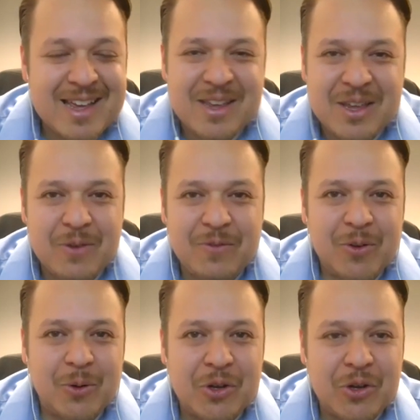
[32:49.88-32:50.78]
you
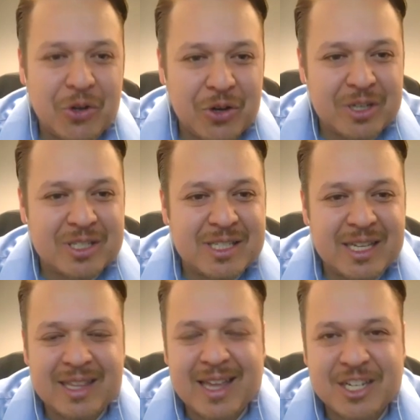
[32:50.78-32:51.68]
feel good
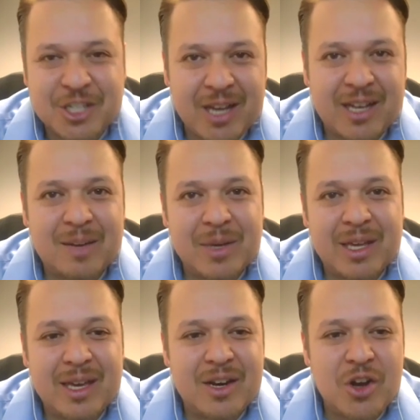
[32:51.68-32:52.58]
seeing that check coming
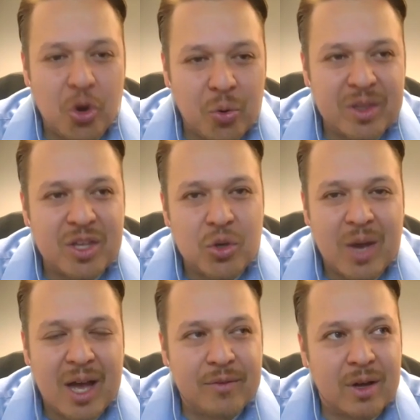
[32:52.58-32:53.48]
in, knowing that you
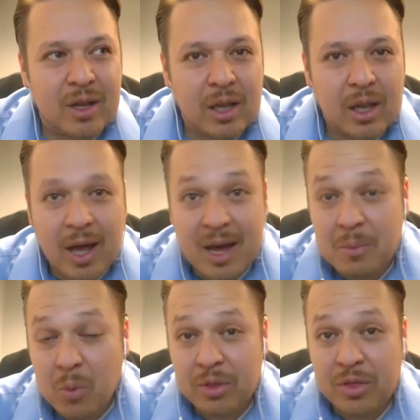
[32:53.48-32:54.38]
have a lot
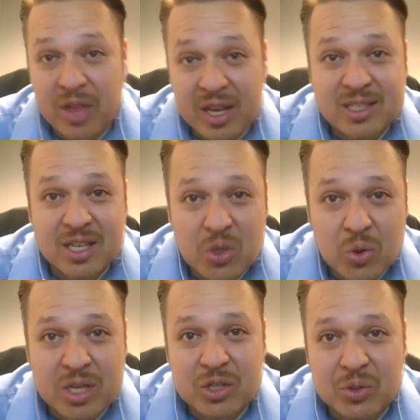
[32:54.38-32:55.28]
more things that you
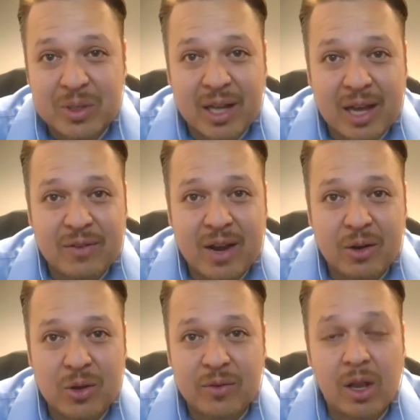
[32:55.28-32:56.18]
can do in life now.
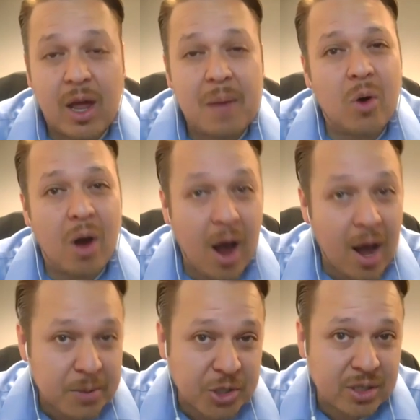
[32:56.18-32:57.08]
You have a lot more
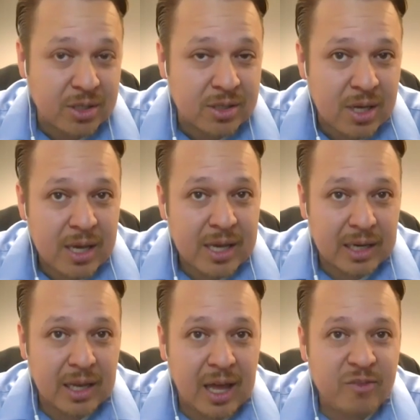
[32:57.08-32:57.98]
options in
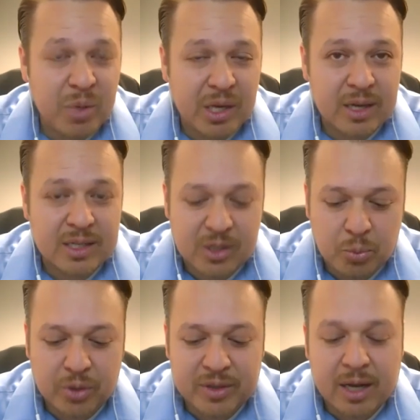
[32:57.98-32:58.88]
life because you
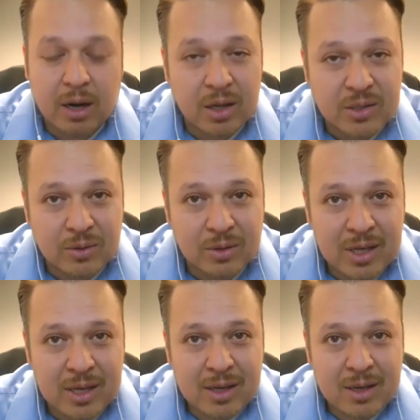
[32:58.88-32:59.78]
put that hustle,
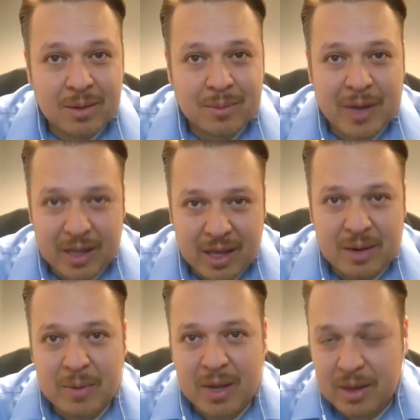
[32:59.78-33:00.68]
and
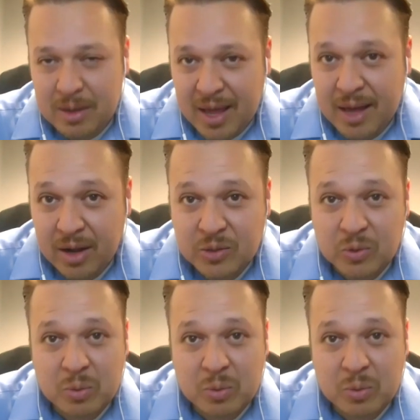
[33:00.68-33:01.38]
then and that hustle's